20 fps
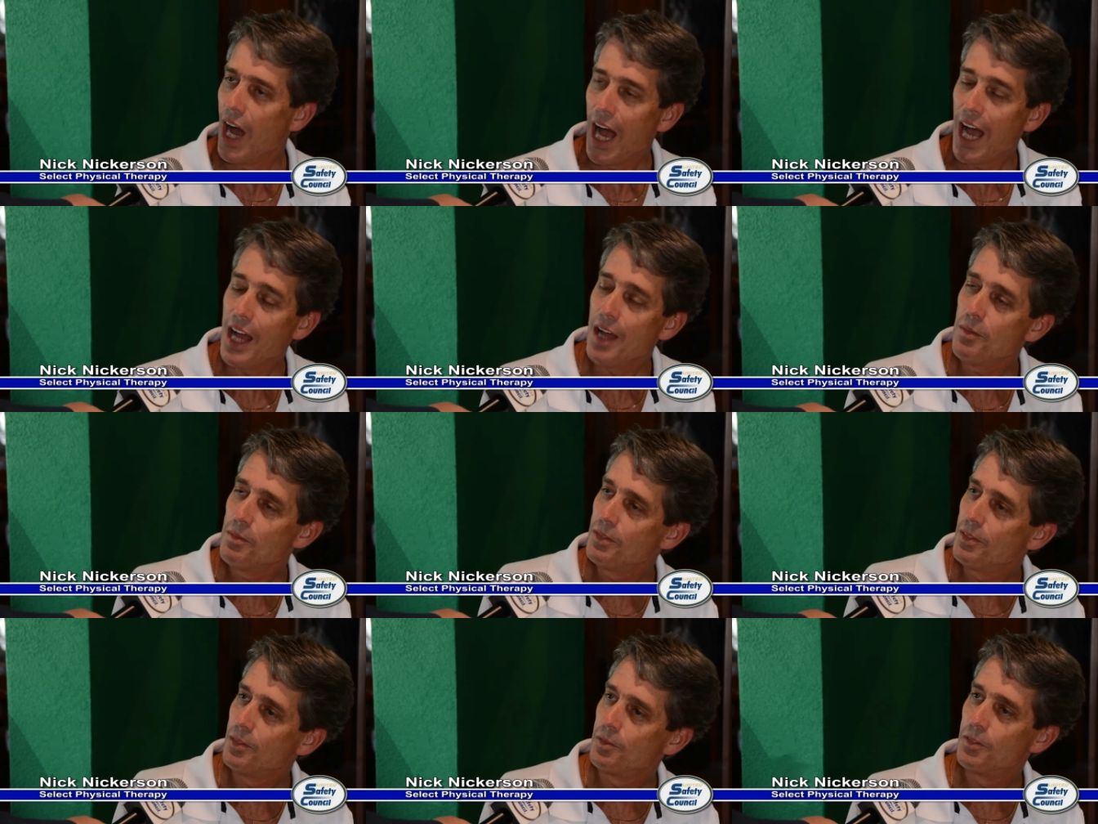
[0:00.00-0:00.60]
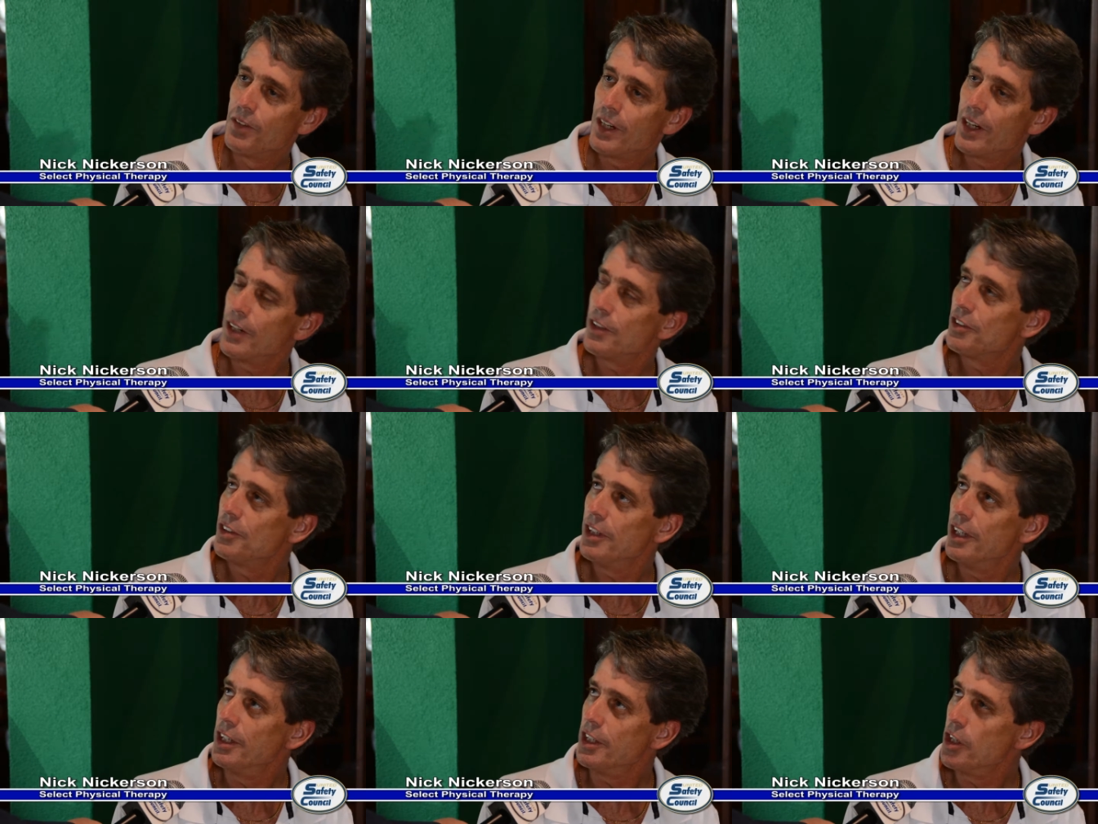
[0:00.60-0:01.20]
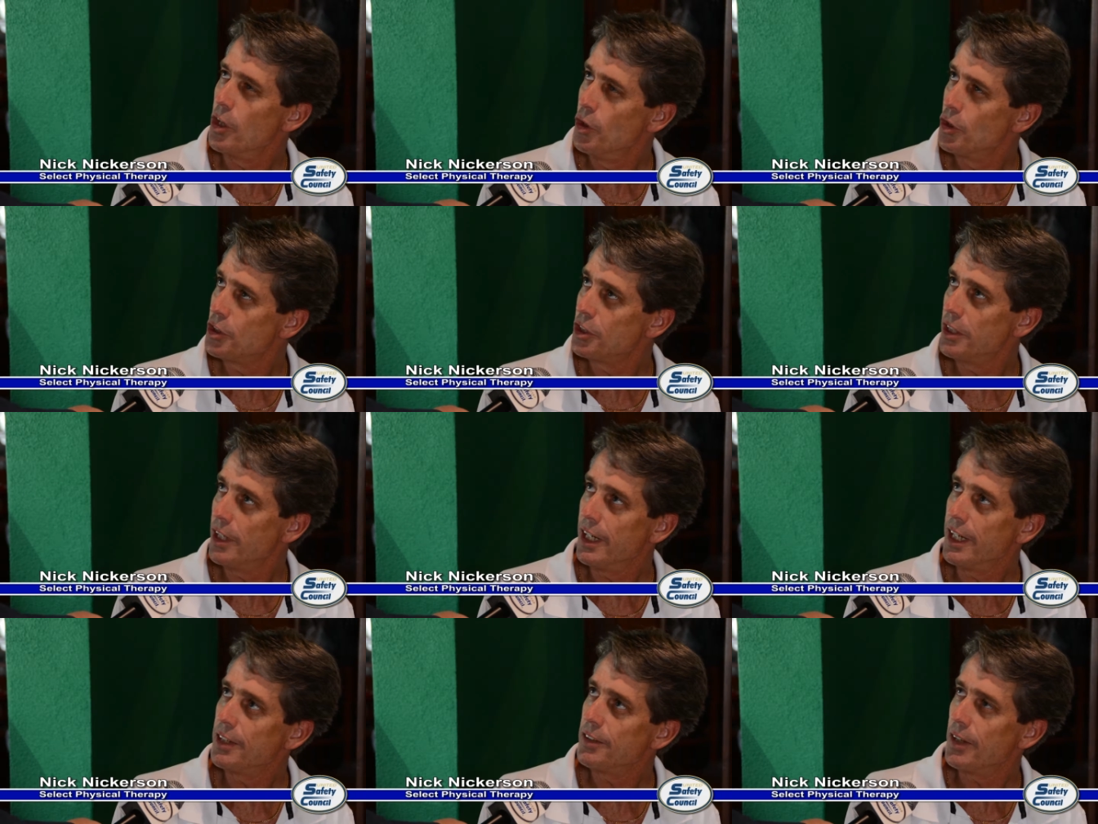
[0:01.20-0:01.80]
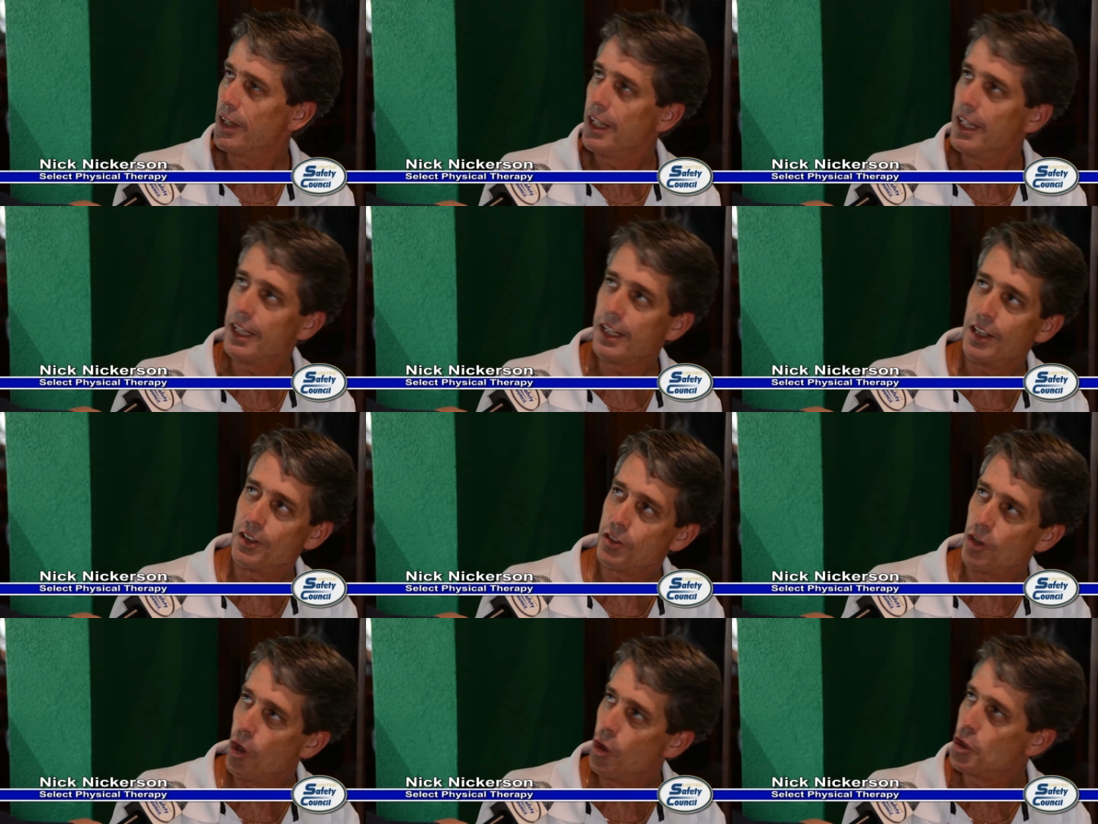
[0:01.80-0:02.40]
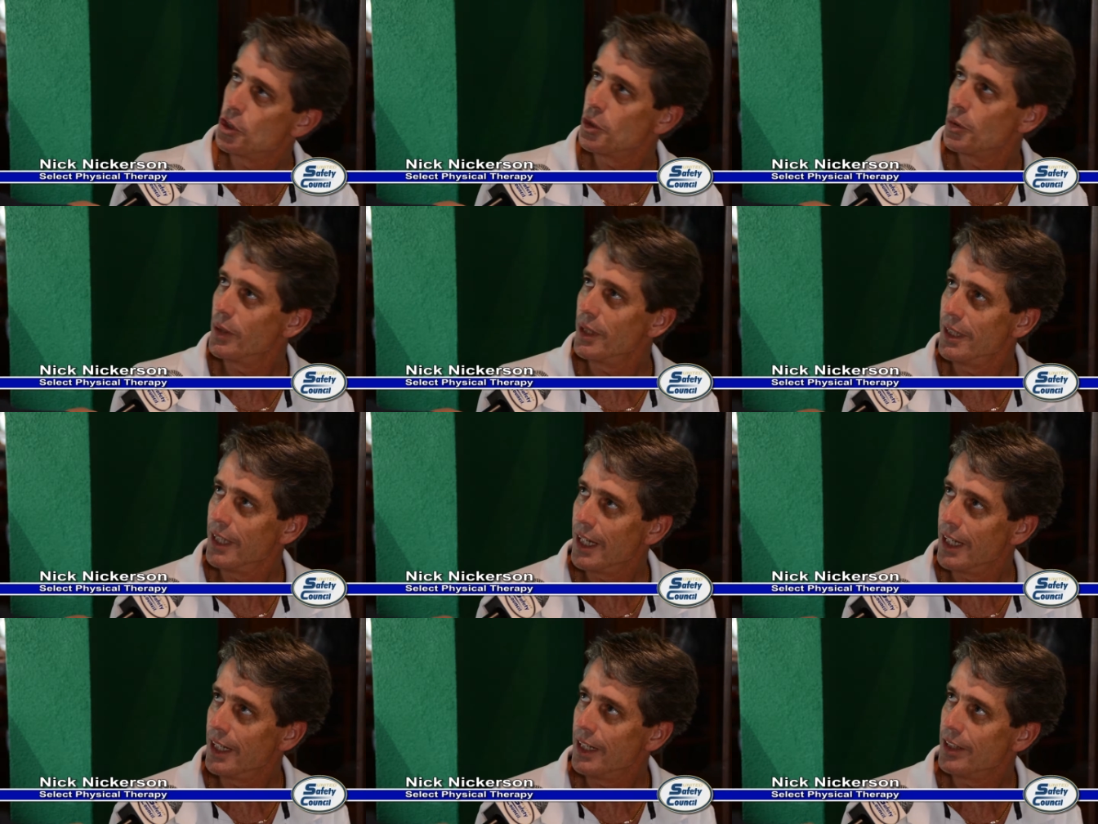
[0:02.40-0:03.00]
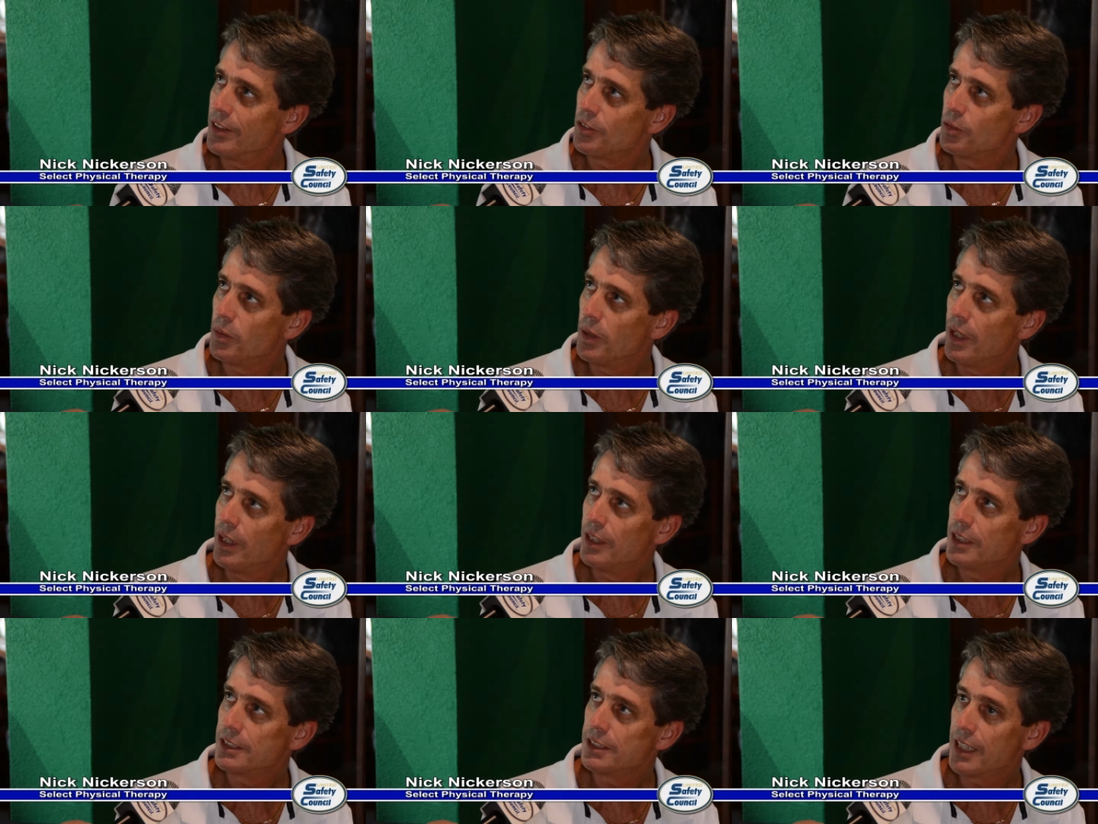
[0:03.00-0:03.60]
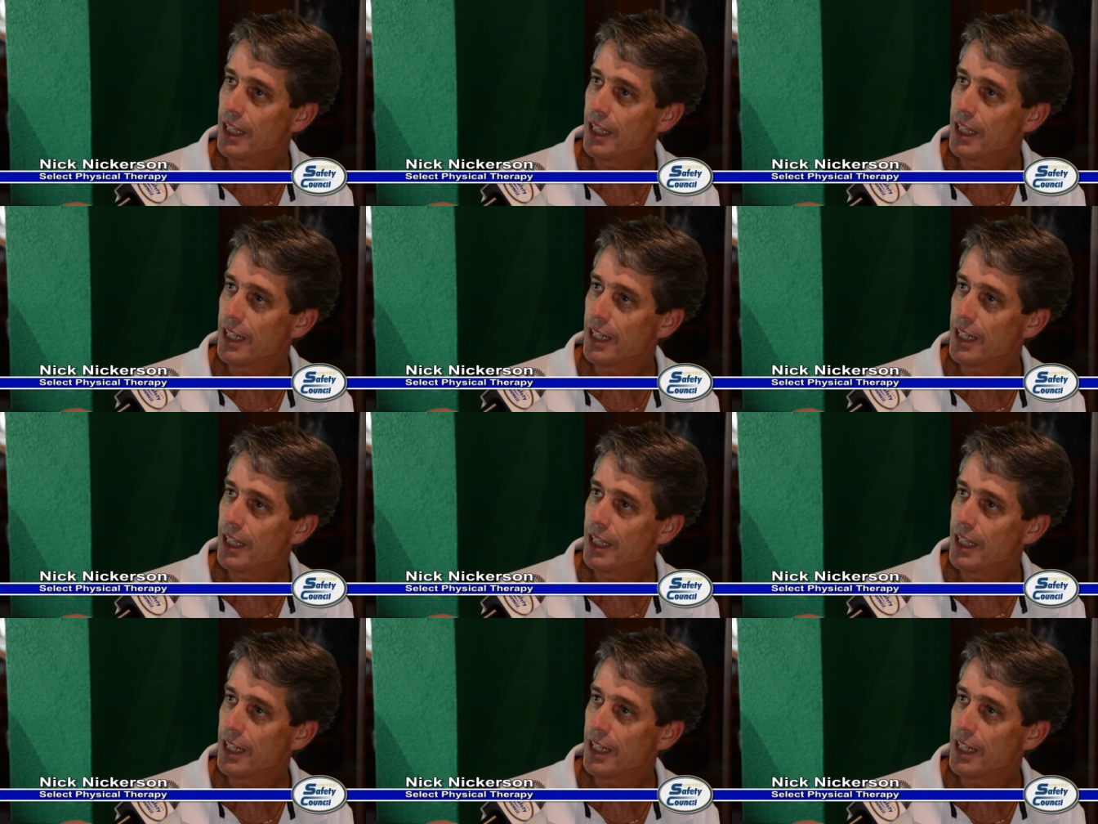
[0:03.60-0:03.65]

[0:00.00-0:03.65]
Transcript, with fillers: I'm very interested in the OSHA, anything that's OSHA related as well as,